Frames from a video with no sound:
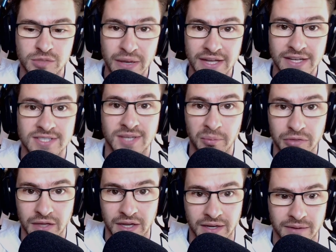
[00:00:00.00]
pick
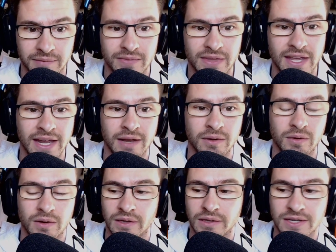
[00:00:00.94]
something and
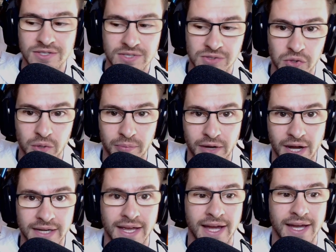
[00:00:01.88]
listen to a
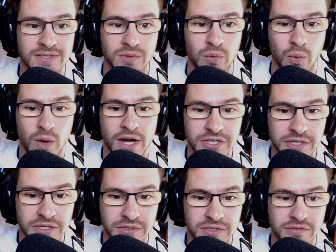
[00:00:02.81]
podcast, watch a
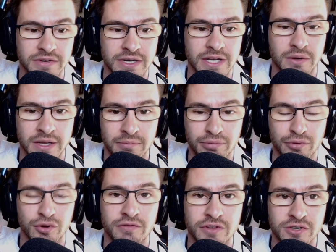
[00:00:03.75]
YouTube video,
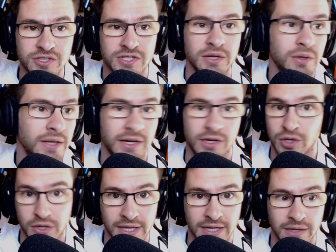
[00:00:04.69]
improve your skill at
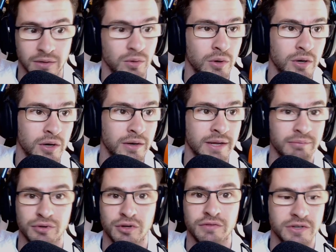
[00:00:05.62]
cooking, or
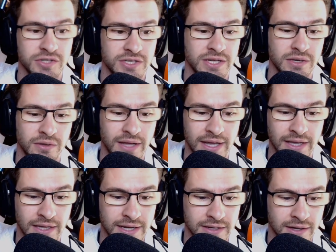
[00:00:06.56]
improve your skill at
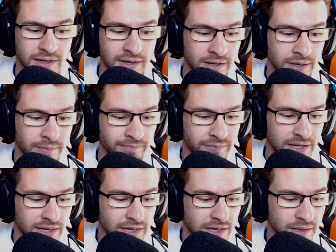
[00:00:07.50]
like
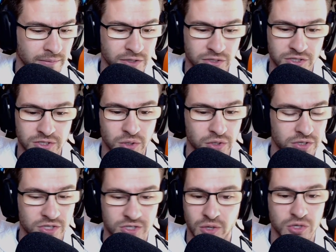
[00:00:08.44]
you're
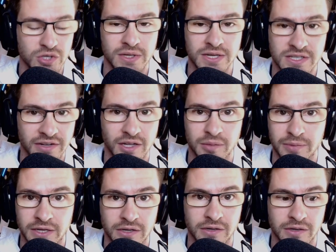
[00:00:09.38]
socially
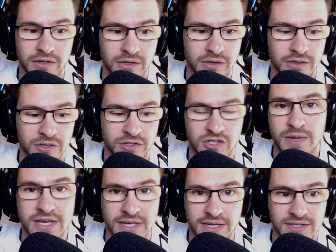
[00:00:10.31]
developing your
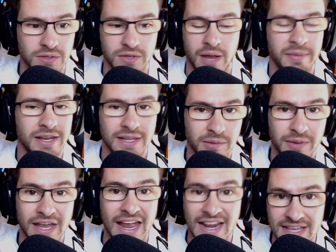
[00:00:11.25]
speaking skill. I mean, it could
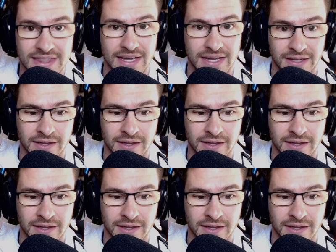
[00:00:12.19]
be anything.